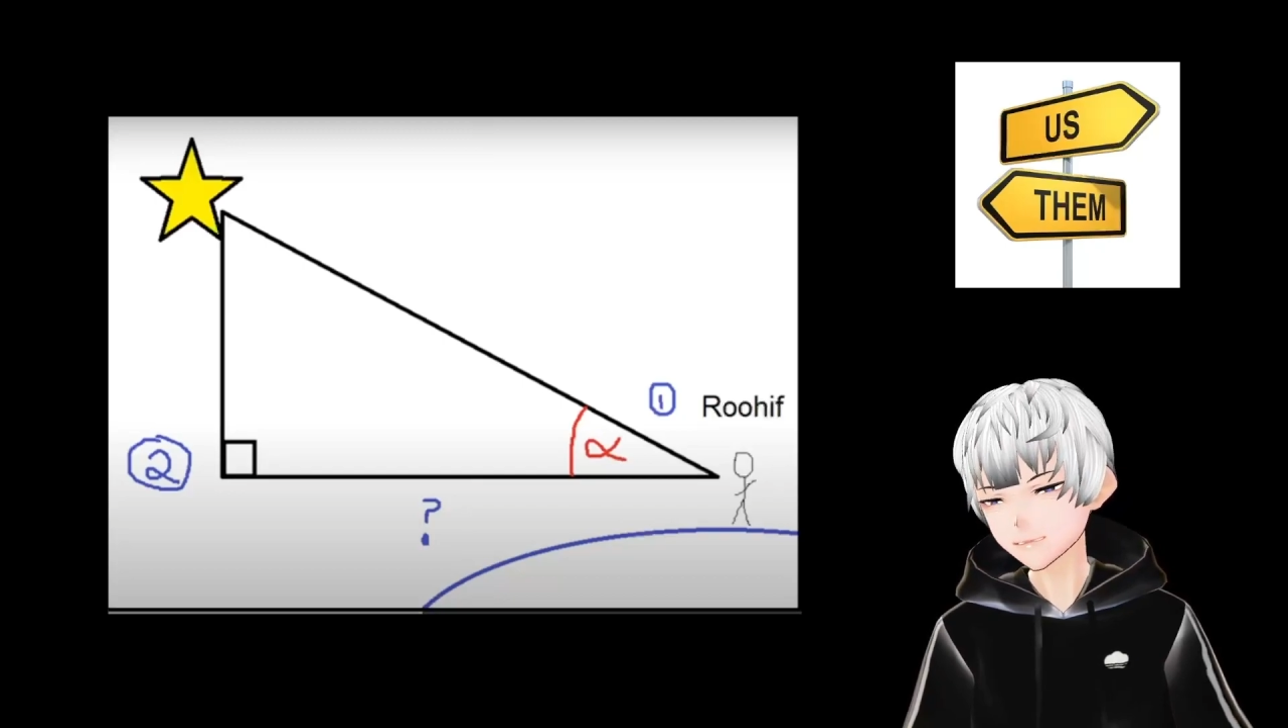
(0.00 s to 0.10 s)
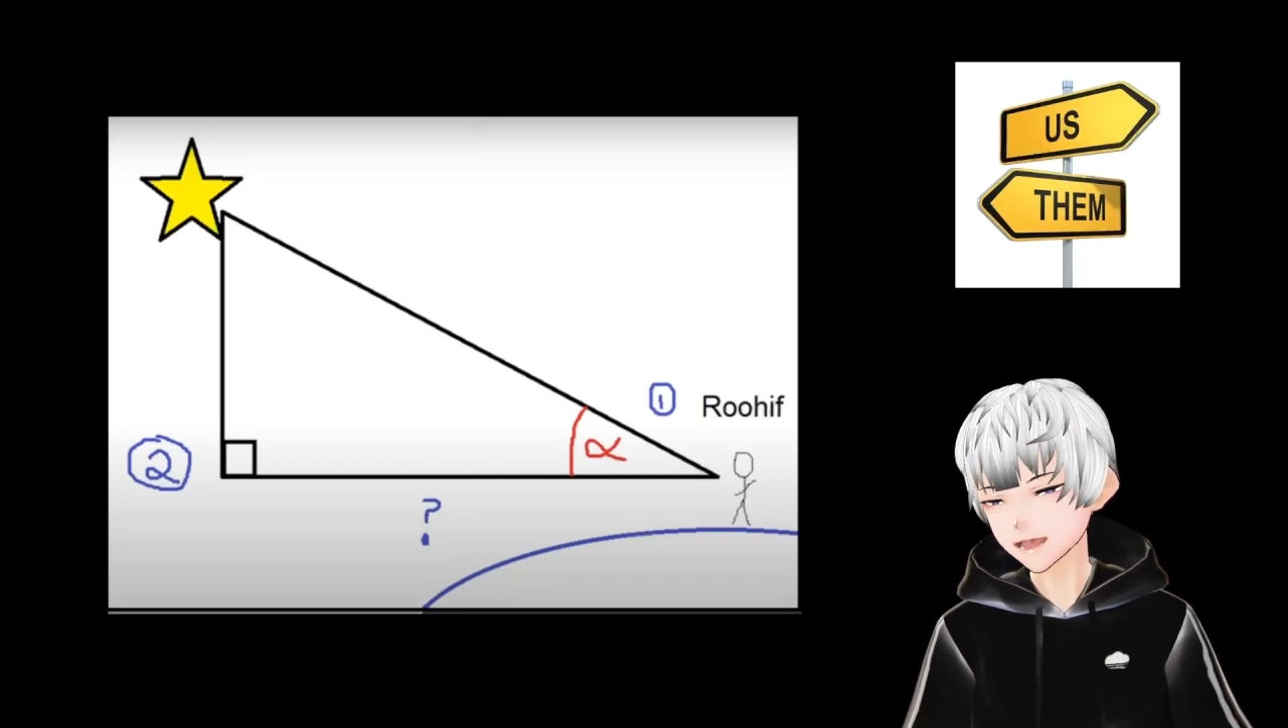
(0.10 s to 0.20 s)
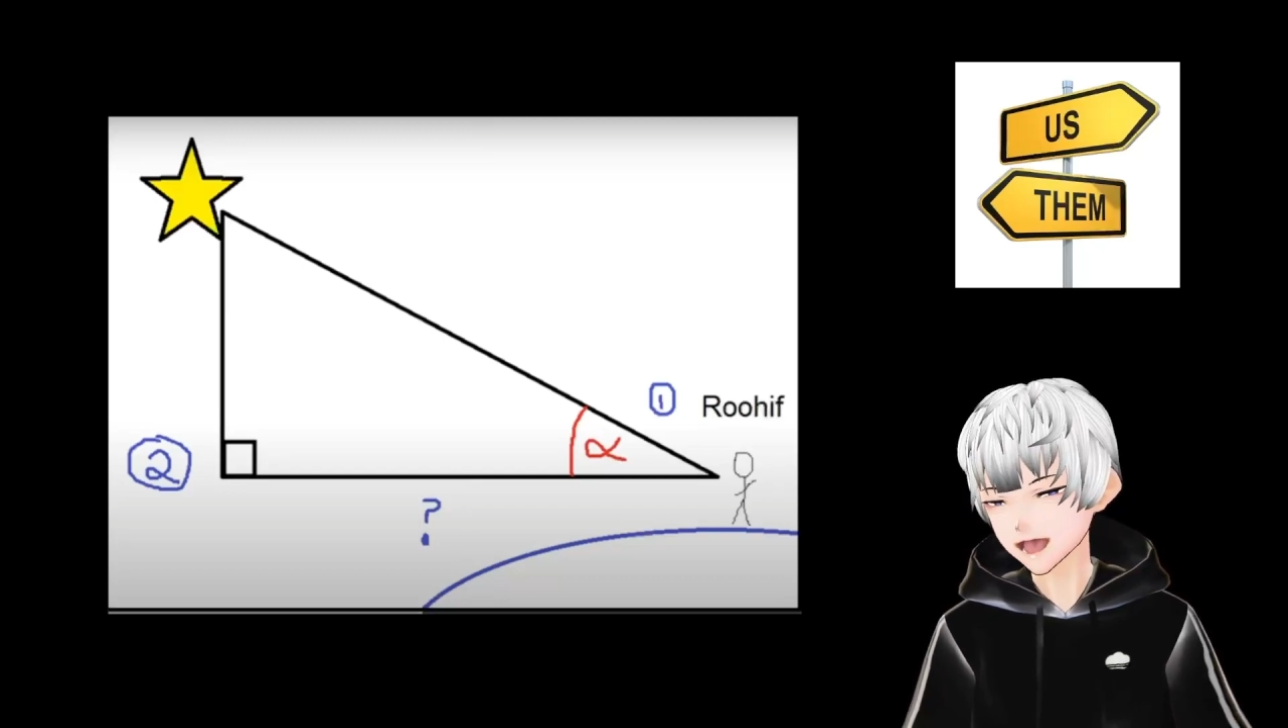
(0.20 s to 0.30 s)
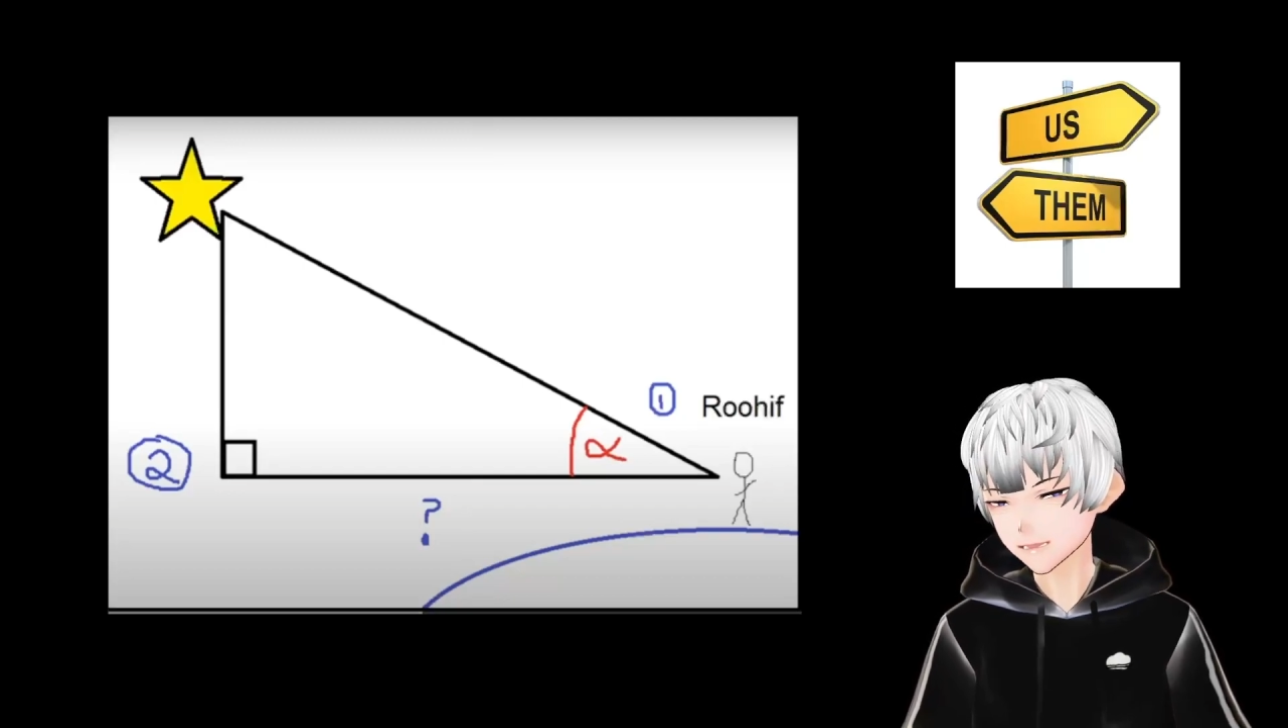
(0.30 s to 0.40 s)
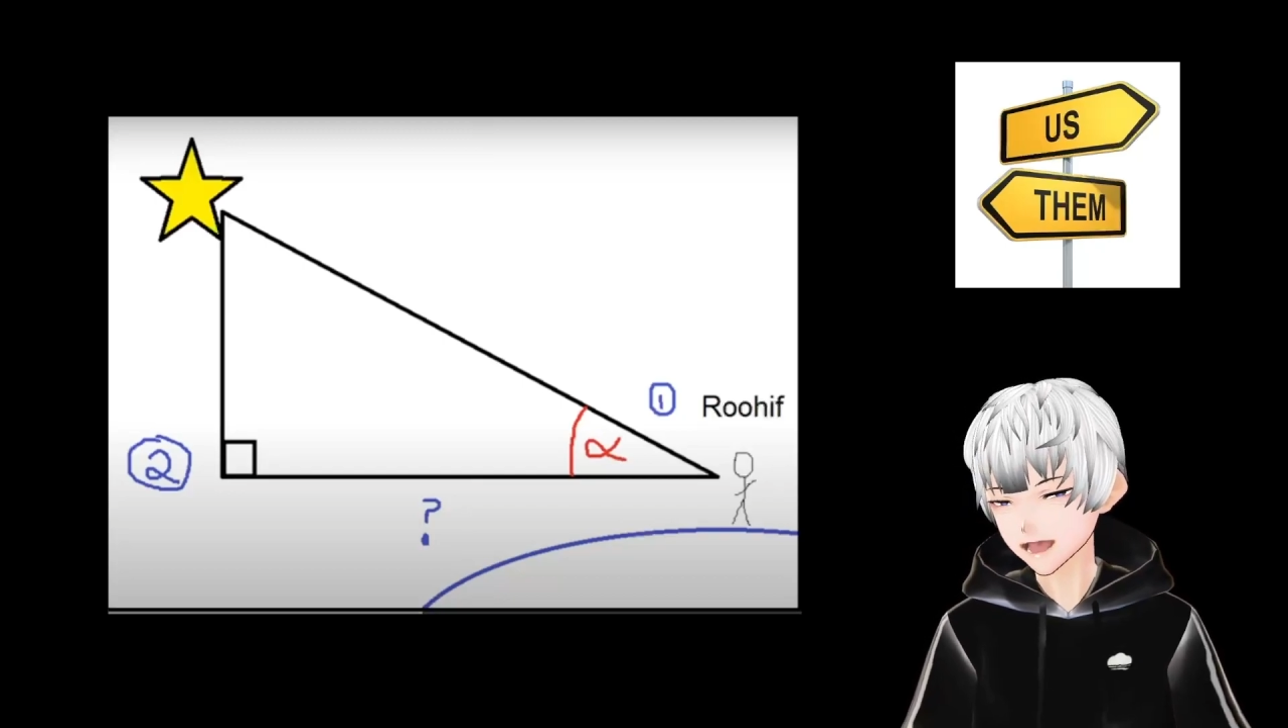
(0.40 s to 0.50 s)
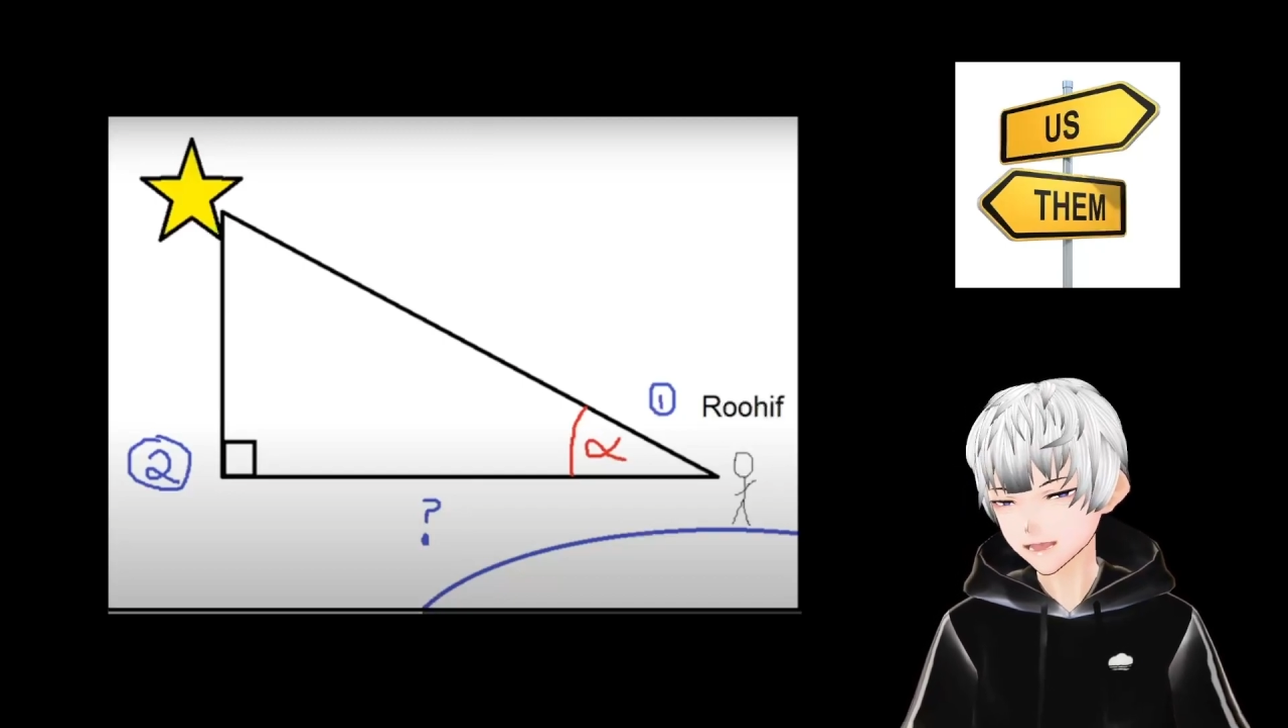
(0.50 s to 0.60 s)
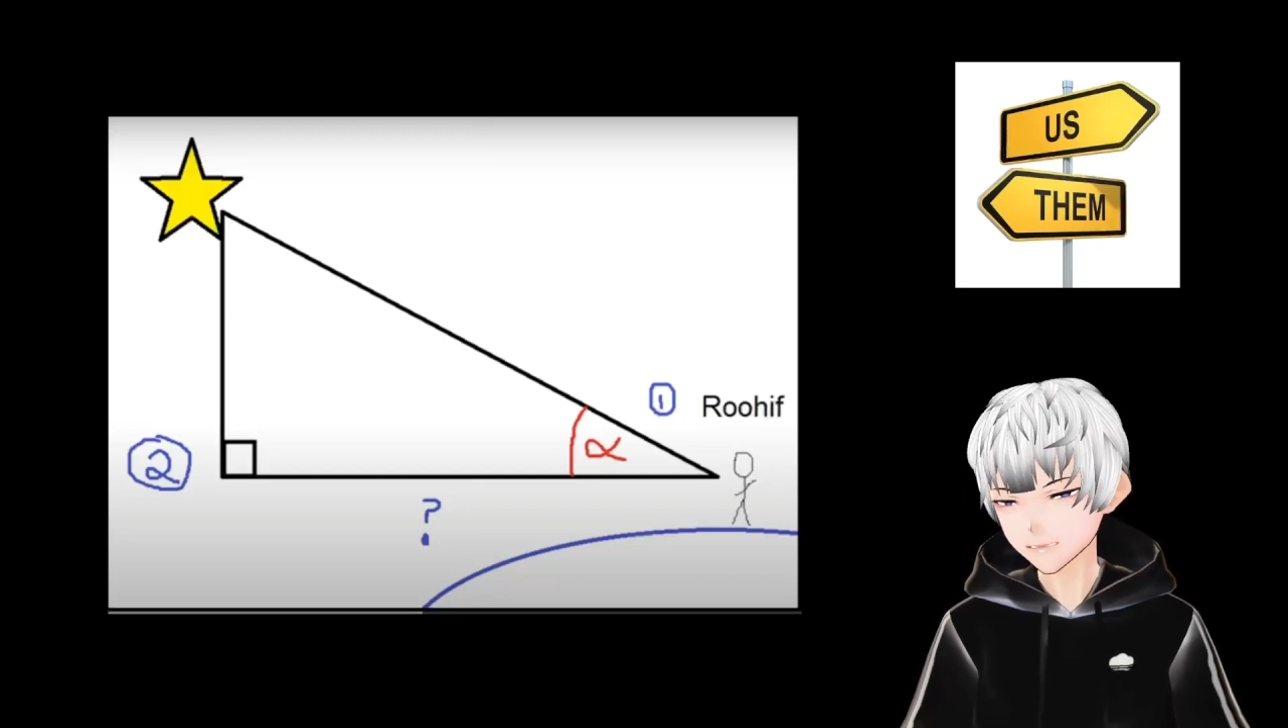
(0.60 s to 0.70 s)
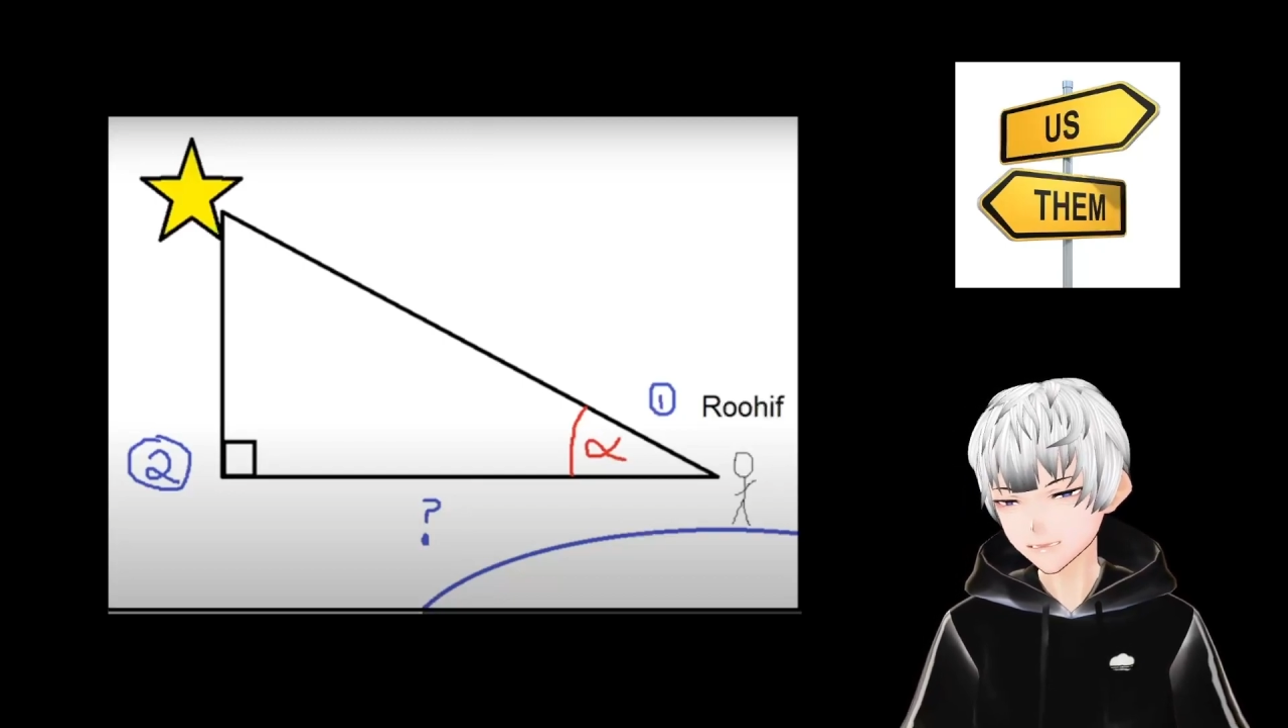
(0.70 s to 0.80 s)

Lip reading: background.